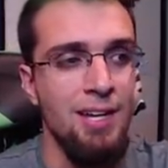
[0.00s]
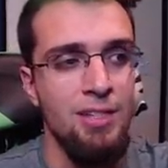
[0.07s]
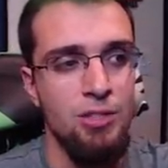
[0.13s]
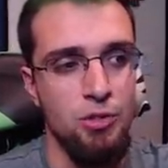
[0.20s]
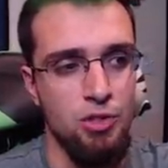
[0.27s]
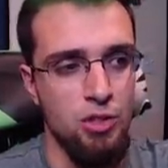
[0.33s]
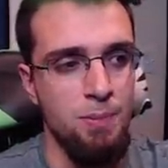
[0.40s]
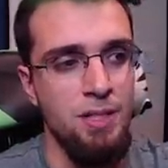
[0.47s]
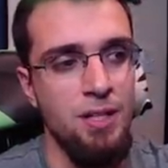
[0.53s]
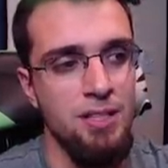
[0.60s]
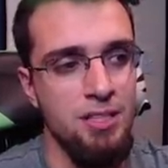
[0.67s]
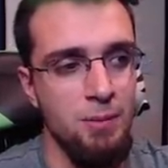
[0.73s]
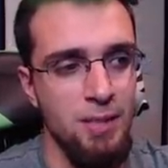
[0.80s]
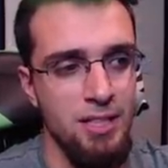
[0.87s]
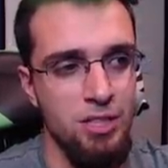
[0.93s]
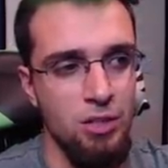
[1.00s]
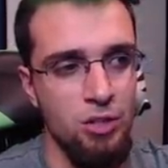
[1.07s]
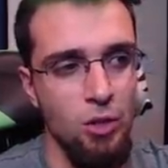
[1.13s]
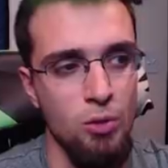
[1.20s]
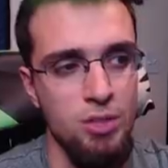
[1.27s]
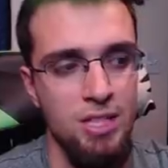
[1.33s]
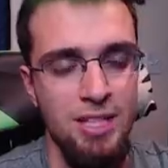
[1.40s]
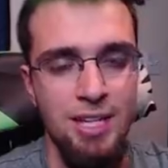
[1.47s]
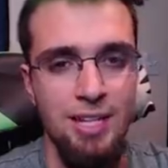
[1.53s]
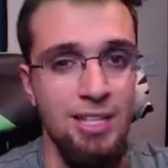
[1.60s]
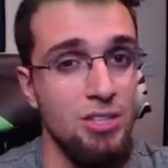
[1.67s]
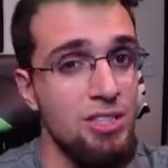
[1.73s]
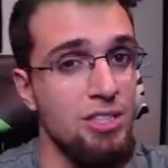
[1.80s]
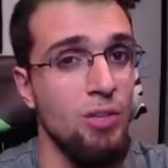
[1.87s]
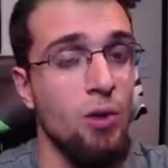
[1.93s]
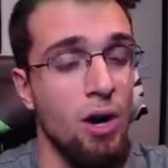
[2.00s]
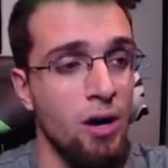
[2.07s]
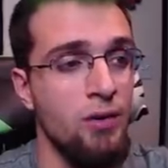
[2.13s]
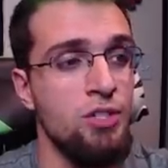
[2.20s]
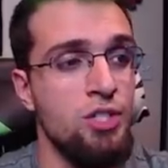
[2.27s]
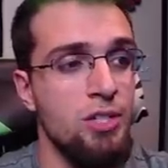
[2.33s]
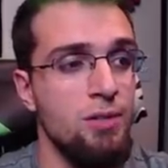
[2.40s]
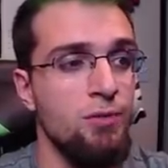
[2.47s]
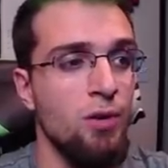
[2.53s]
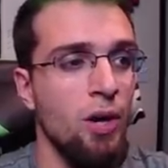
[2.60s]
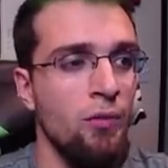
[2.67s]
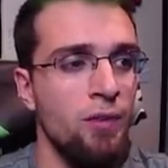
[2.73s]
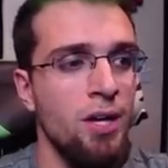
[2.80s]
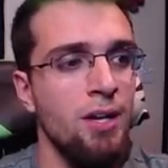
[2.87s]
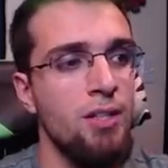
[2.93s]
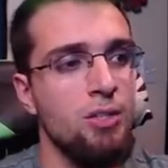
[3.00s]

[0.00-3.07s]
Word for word: So just because someone gets a gold ticket, there's still RNG involved.